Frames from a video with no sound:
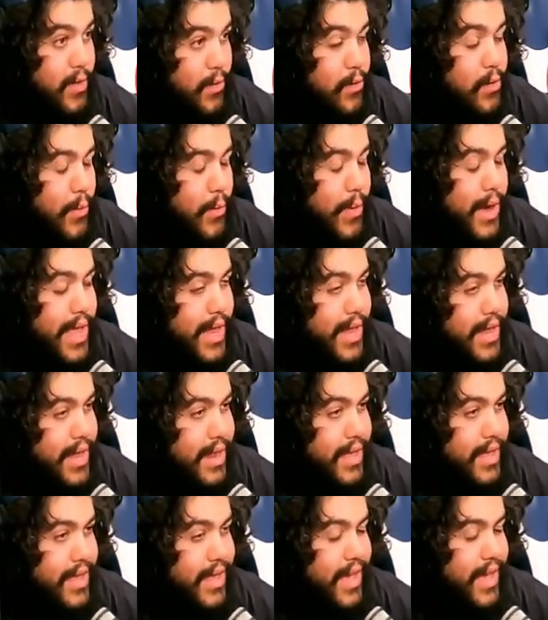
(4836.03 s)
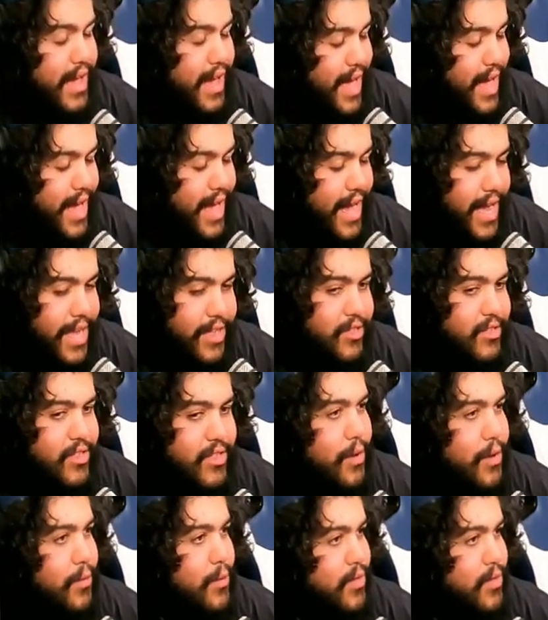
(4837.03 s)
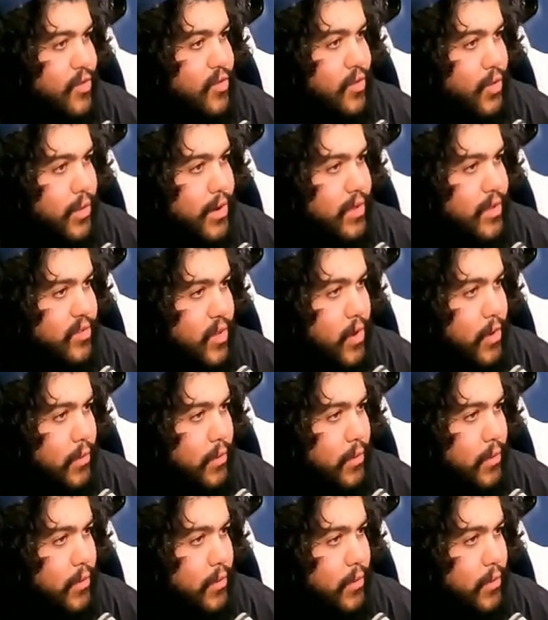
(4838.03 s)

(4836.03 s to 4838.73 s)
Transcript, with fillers: win, I just know where the story is going